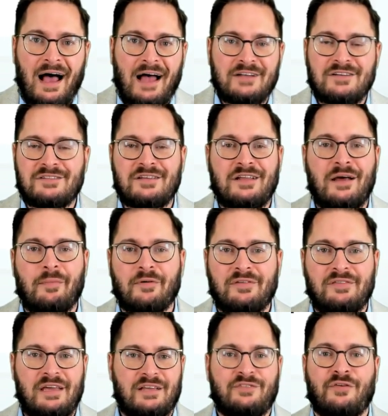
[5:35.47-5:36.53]
just a number of
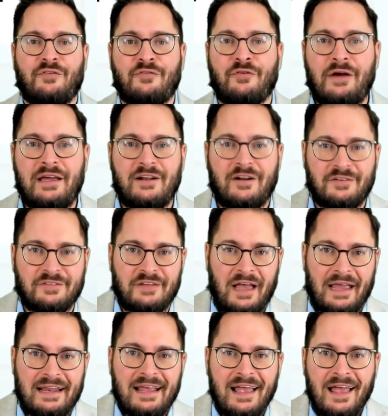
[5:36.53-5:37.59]
things for free at our
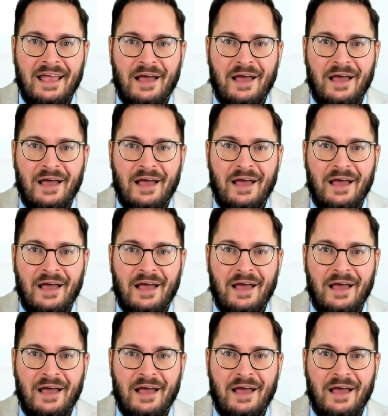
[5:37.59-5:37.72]
site.